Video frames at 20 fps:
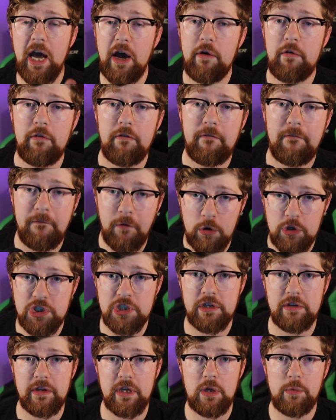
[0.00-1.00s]
Now,
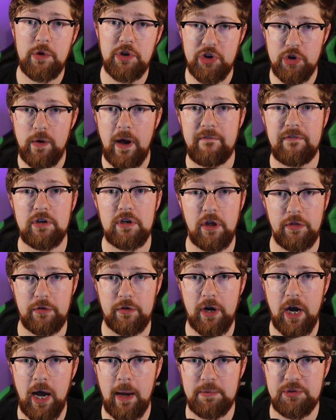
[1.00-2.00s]
fortunately, we do have
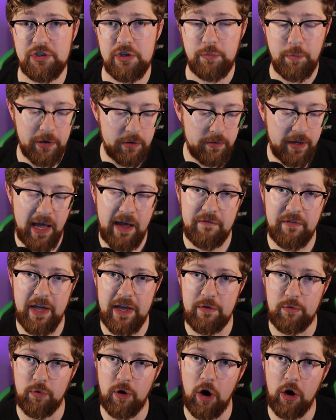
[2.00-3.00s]
another option. We don't have
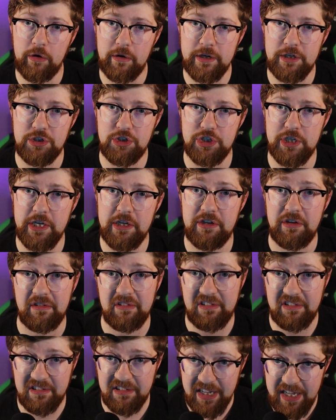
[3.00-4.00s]
a RNG to
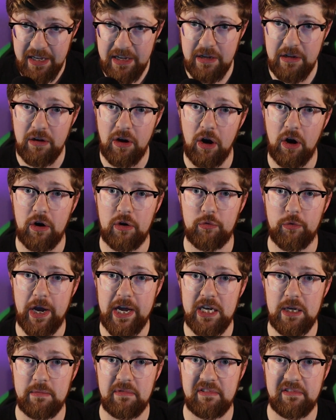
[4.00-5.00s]
seed our
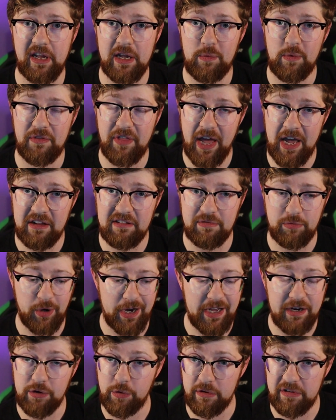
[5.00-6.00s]
random state with
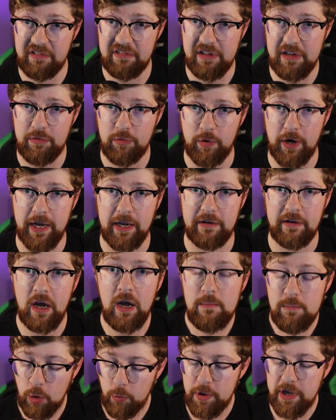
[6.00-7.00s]
srand or seedrand,
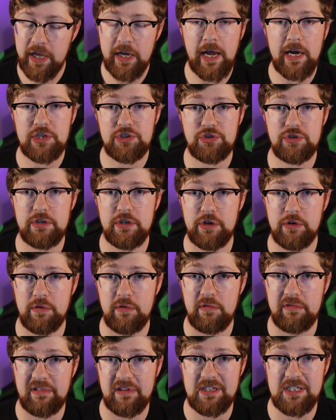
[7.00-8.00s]
but we can actually
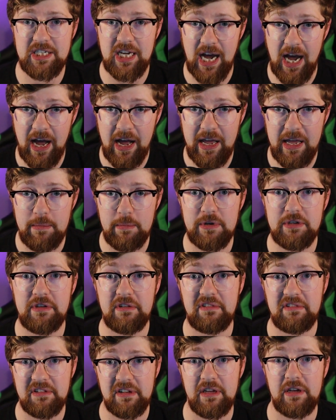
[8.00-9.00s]
use time
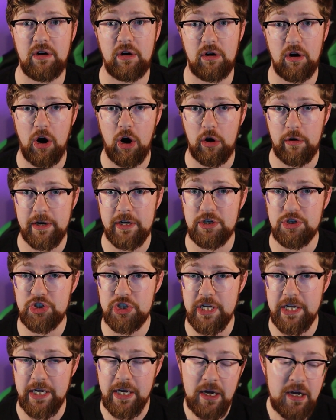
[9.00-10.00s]
to seed our
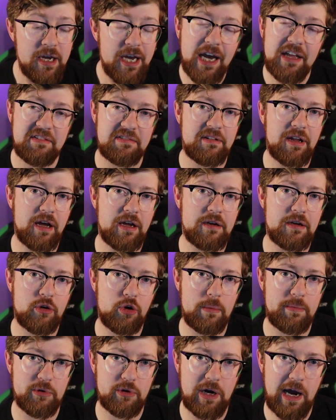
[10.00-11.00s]
RNG. It's not
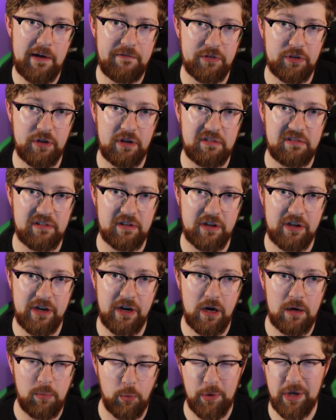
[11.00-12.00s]
cryptographically
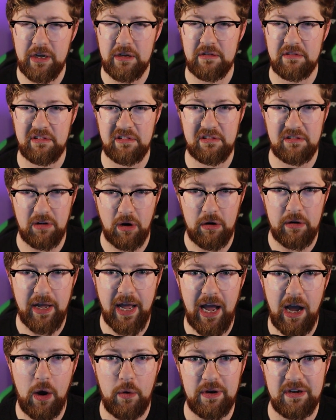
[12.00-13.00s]
secure, but we can start
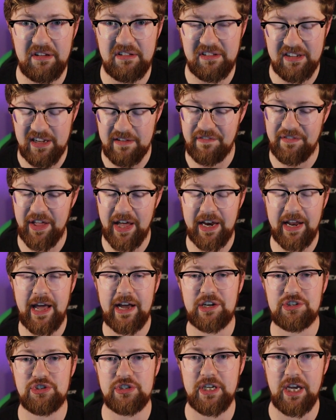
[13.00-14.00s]
out and see if that
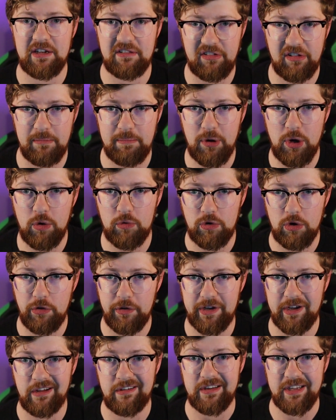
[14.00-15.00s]
actually gets the ball
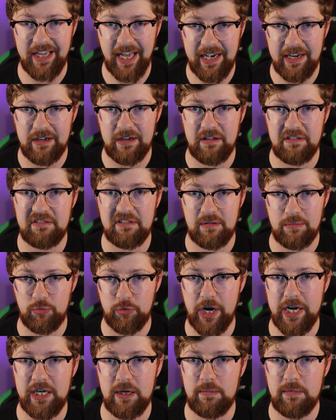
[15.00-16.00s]
rolling on getting us some
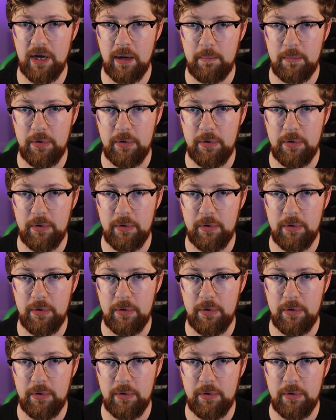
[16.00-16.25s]
random